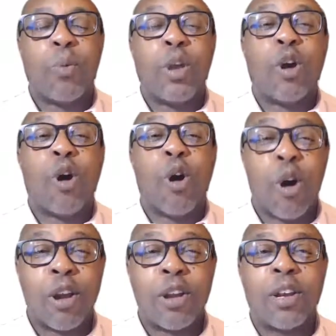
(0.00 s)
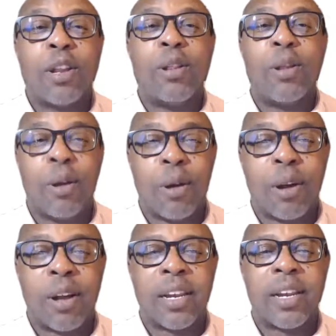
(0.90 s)
We honor the
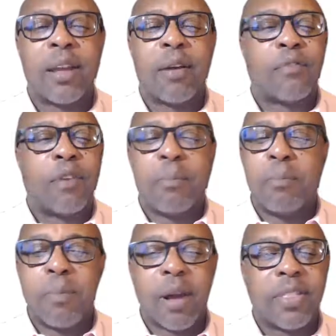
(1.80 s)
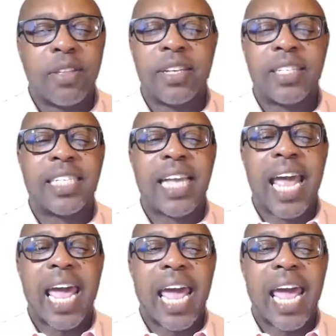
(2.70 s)
Lord for mothers